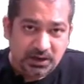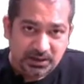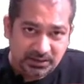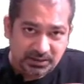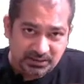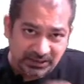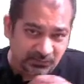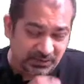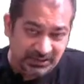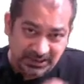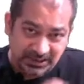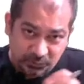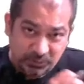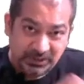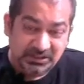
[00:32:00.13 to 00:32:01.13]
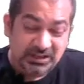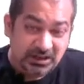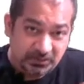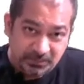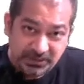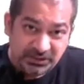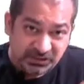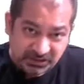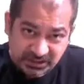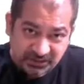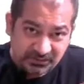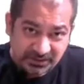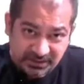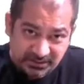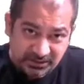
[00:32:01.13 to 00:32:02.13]
are, that's why they are known as government
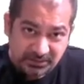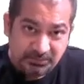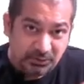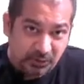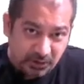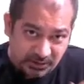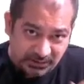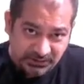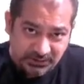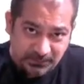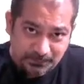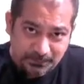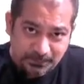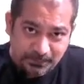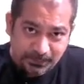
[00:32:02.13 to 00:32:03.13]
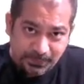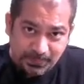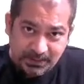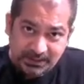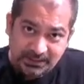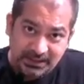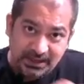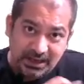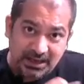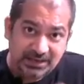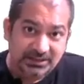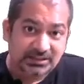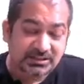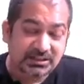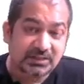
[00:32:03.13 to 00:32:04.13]
servant, the bureaucracy, they are
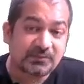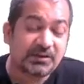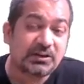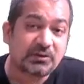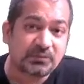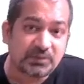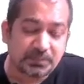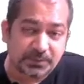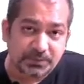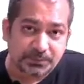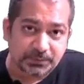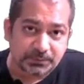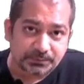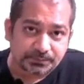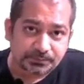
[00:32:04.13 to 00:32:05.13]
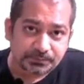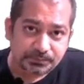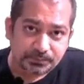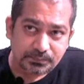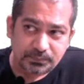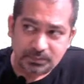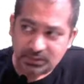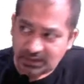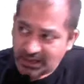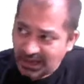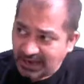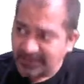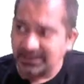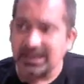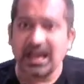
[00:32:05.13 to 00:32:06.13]
the servant of the people,
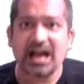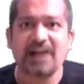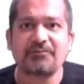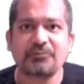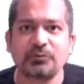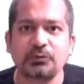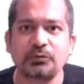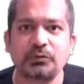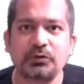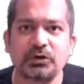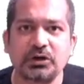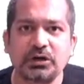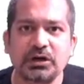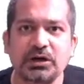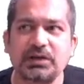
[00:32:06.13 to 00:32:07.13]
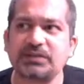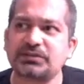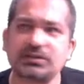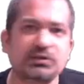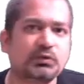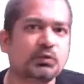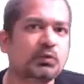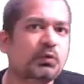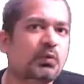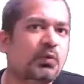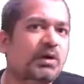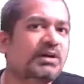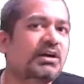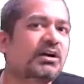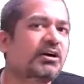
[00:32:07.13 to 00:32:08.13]
and they have to listen to
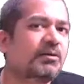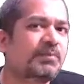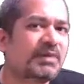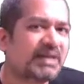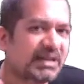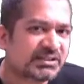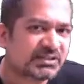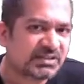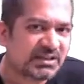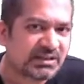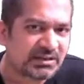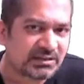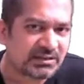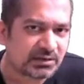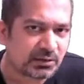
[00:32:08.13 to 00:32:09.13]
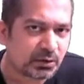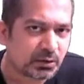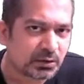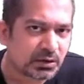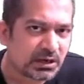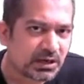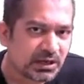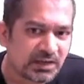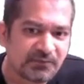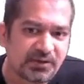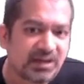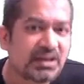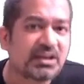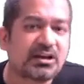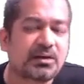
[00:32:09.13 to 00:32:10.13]
what the government has stated in the law. If
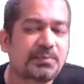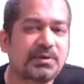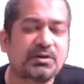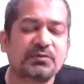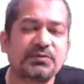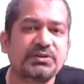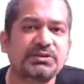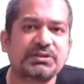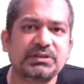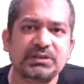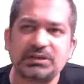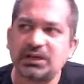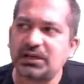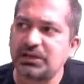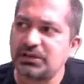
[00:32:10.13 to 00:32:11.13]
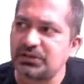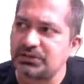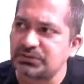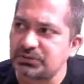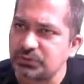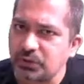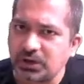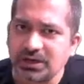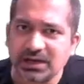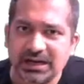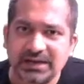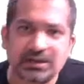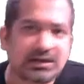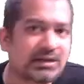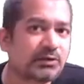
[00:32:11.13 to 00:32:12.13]
any government official is not
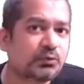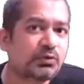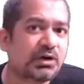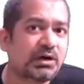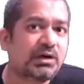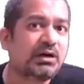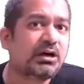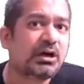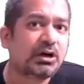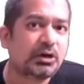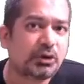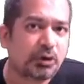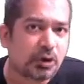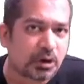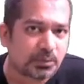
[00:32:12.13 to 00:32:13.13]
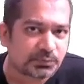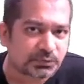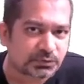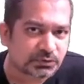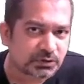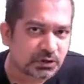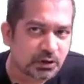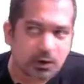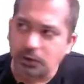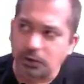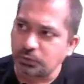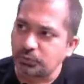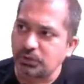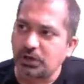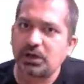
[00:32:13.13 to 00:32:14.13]
adhering to the norms or
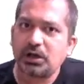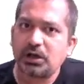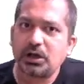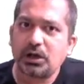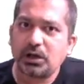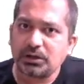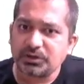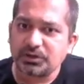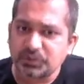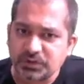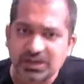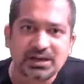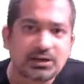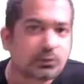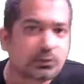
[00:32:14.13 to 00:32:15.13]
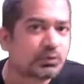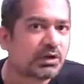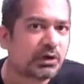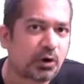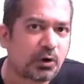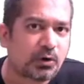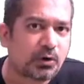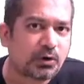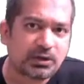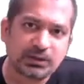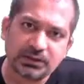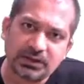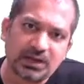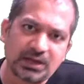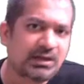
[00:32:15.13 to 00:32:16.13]
to the strictly to the law,
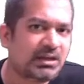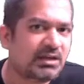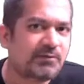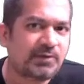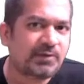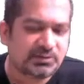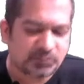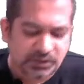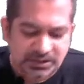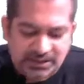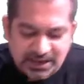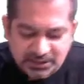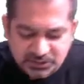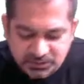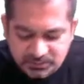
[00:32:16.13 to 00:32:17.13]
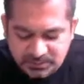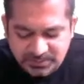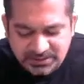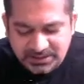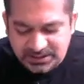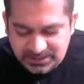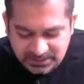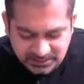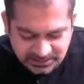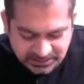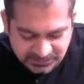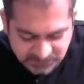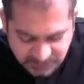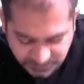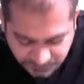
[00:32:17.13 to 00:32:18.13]
then strict action will be taken
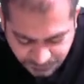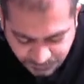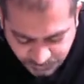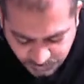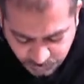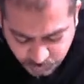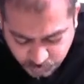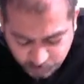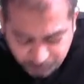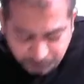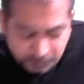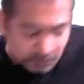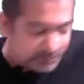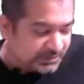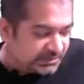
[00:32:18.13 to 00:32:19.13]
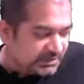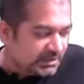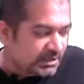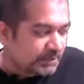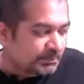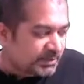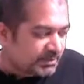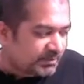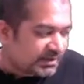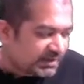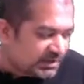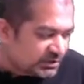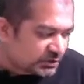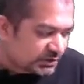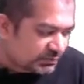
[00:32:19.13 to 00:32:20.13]
against them. So policy
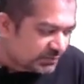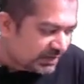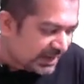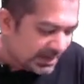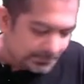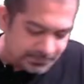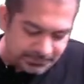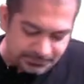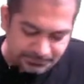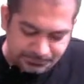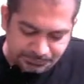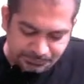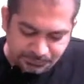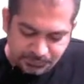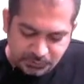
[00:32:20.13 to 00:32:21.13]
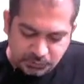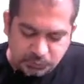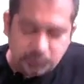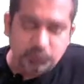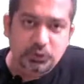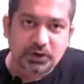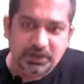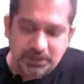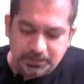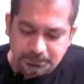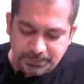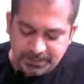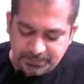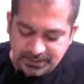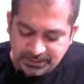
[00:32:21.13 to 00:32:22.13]
implementation will happen. So you are
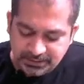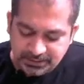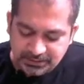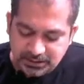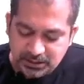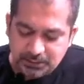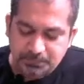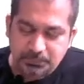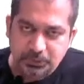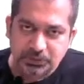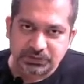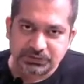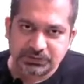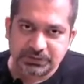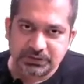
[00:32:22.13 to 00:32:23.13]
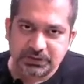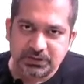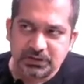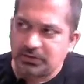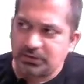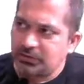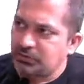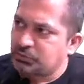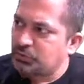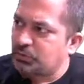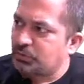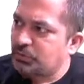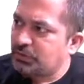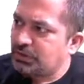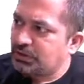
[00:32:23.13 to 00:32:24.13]
implementing the policy.
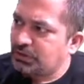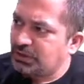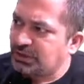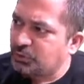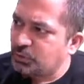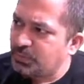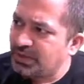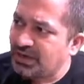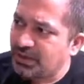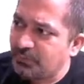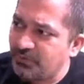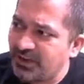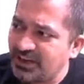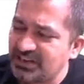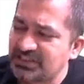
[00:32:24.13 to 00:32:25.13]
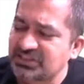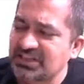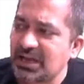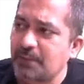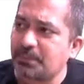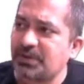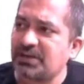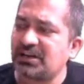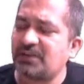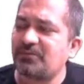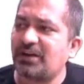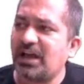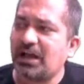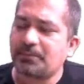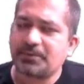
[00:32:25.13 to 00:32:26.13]
So it could be an awareness campaign that
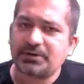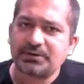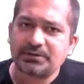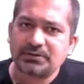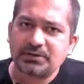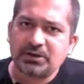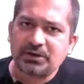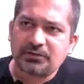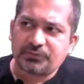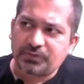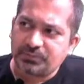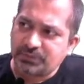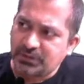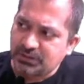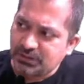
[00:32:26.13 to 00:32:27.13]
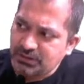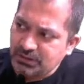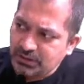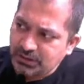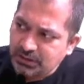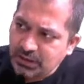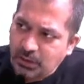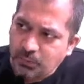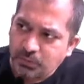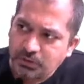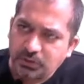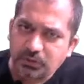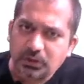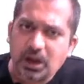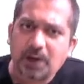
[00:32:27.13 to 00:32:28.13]
will happen from the ground
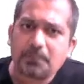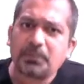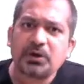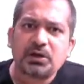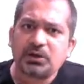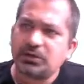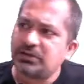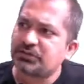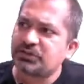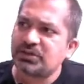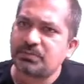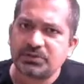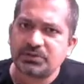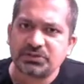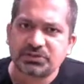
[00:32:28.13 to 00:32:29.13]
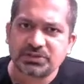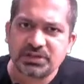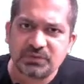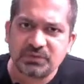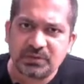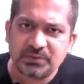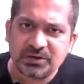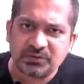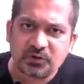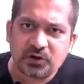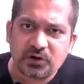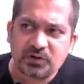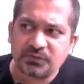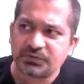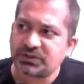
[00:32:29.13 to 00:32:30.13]
up. District magistrate will be
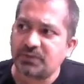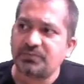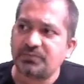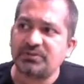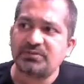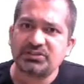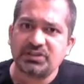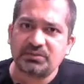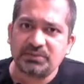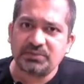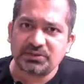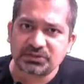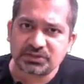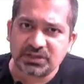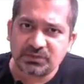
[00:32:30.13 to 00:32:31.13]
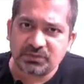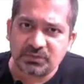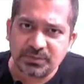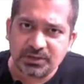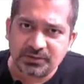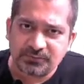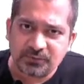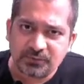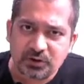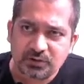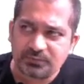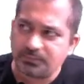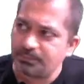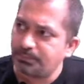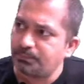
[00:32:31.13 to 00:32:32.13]
involved, sub-divisional magistrate will be
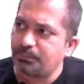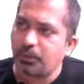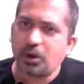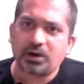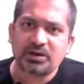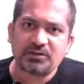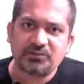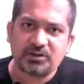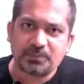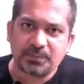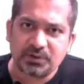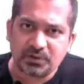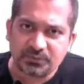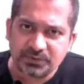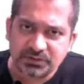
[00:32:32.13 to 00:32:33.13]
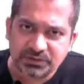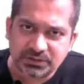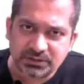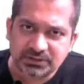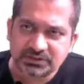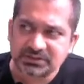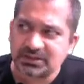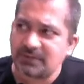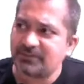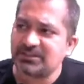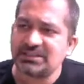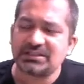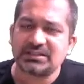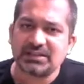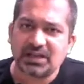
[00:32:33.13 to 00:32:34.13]
involved, block development officials,
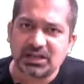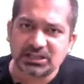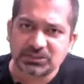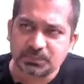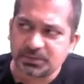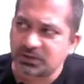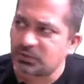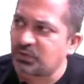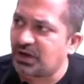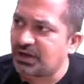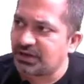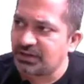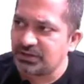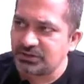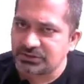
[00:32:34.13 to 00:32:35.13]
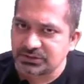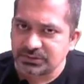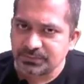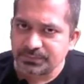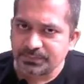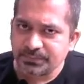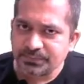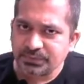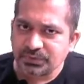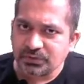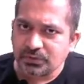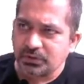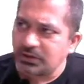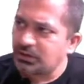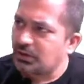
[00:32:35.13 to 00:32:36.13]
tahsildars, patwaris,
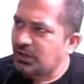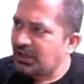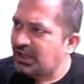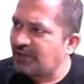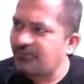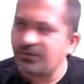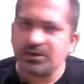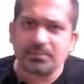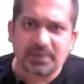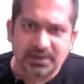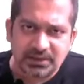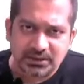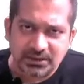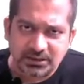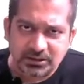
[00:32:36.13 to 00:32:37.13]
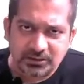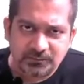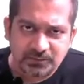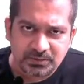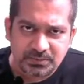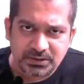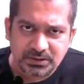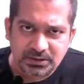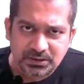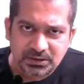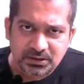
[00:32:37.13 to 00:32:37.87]
right? Everybody will be